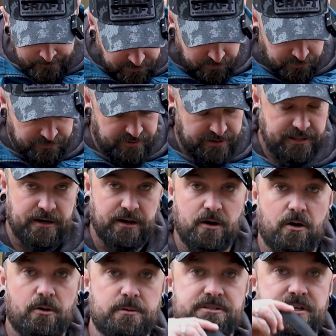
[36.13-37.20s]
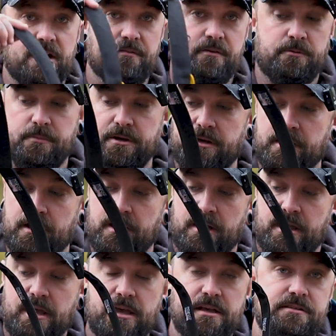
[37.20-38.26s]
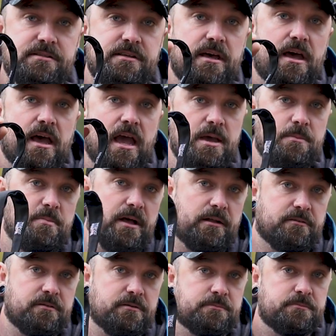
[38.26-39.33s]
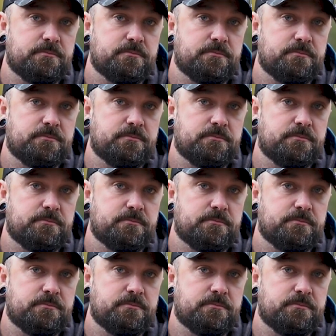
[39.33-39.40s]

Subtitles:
But the one thing that I always have on me is a belt.